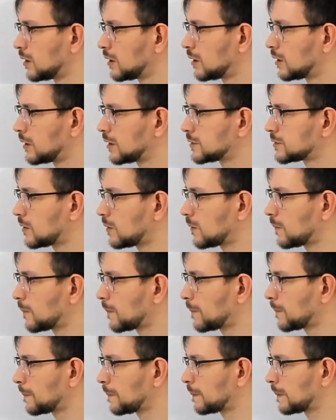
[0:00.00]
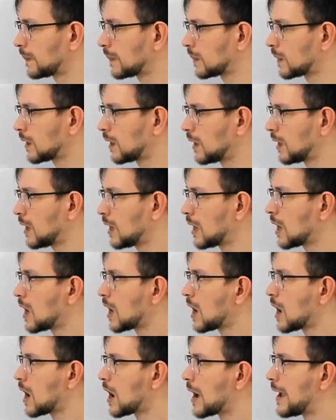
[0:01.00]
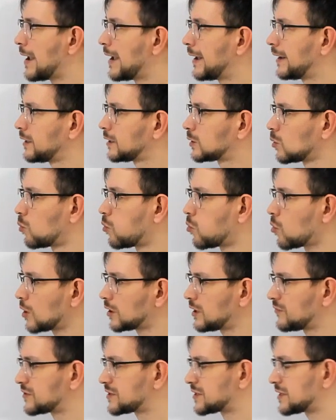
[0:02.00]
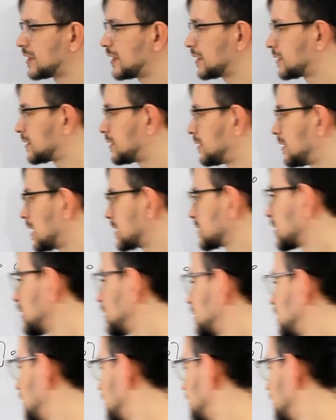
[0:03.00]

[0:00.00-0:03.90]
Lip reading: That's all. And what if set doesn't contain